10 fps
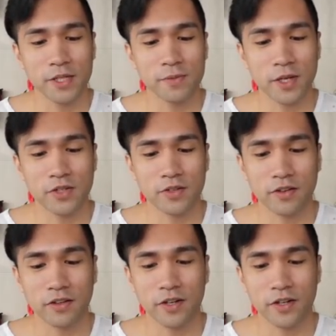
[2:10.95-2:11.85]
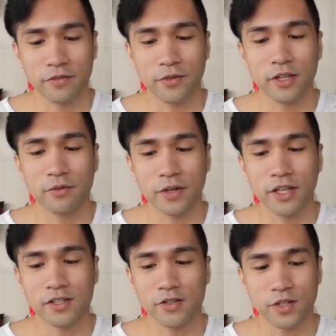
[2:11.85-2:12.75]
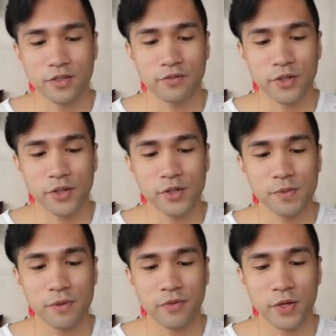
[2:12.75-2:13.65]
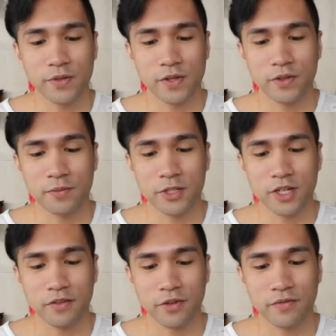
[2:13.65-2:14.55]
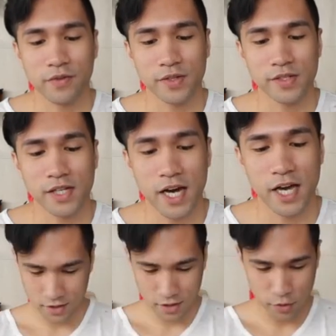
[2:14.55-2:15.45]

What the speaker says: Please make sure to carefully read the instruction for use before using Dermadry for the first time.